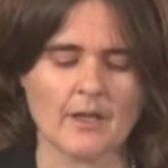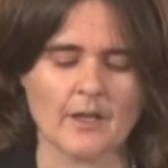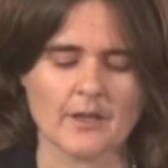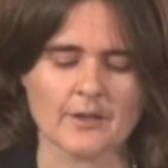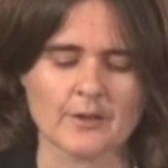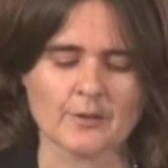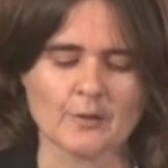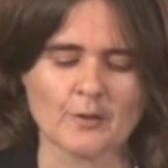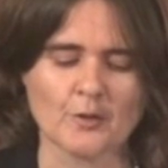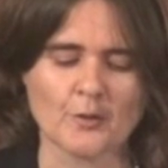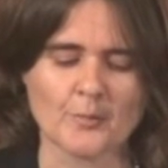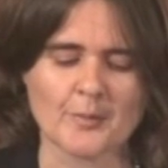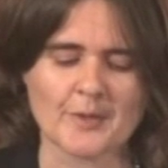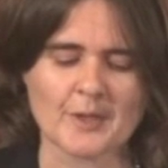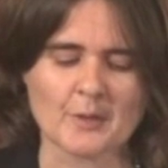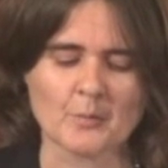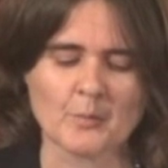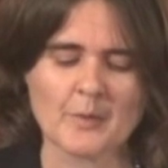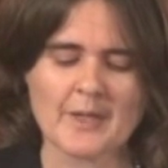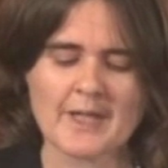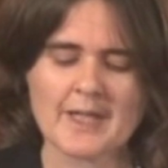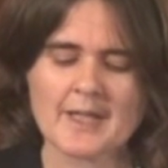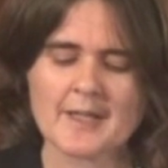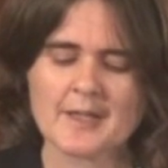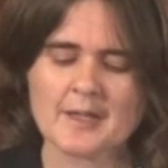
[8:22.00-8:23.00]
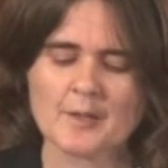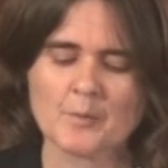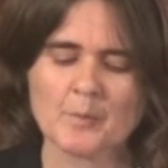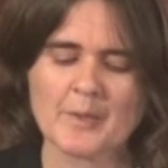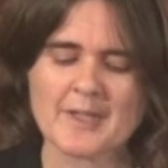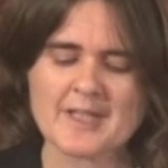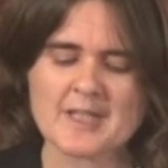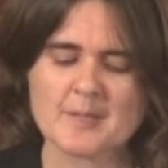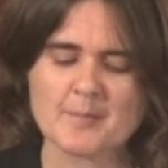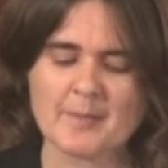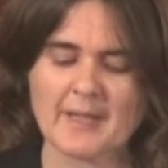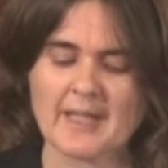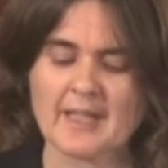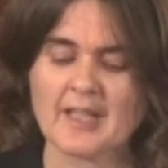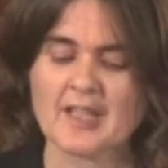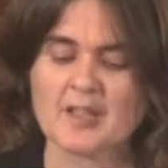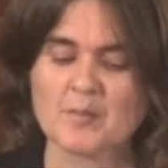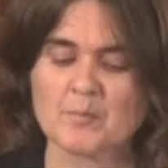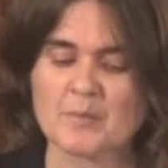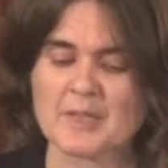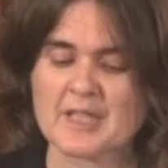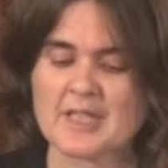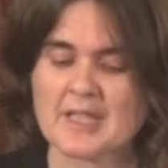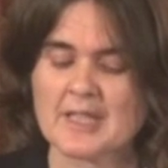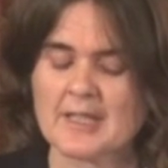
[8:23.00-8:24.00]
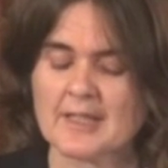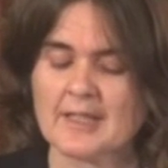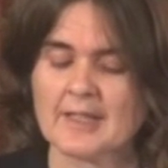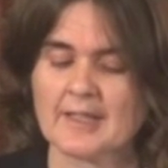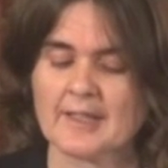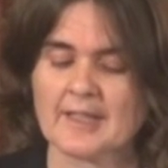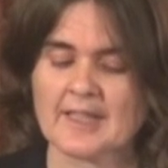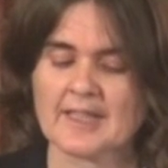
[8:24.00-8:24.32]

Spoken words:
you'll all be aware, the West Bank and in particular